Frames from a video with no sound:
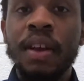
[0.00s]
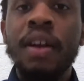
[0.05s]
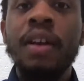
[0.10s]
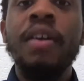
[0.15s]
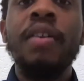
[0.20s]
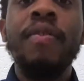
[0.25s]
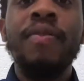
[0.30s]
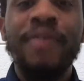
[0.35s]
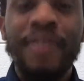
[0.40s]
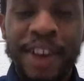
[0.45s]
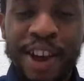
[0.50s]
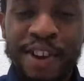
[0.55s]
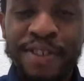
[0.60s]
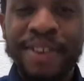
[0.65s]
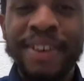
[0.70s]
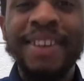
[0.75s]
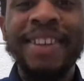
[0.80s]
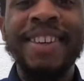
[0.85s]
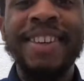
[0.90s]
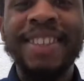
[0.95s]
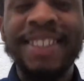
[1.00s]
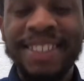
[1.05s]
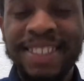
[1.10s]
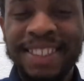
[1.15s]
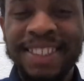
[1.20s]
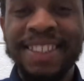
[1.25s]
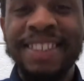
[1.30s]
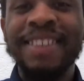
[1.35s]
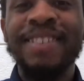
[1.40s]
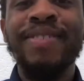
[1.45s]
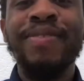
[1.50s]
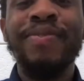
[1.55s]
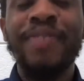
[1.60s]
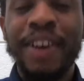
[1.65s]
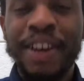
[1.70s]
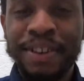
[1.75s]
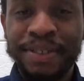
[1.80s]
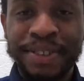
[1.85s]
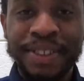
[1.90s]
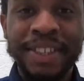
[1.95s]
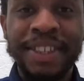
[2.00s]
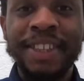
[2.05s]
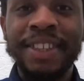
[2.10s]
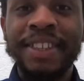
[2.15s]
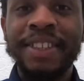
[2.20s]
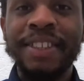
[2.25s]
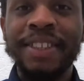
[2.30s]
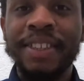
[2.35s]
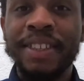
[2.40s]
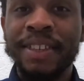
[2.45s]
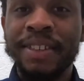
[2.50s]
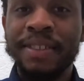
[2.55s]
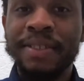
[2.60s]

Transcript: Very good, very good.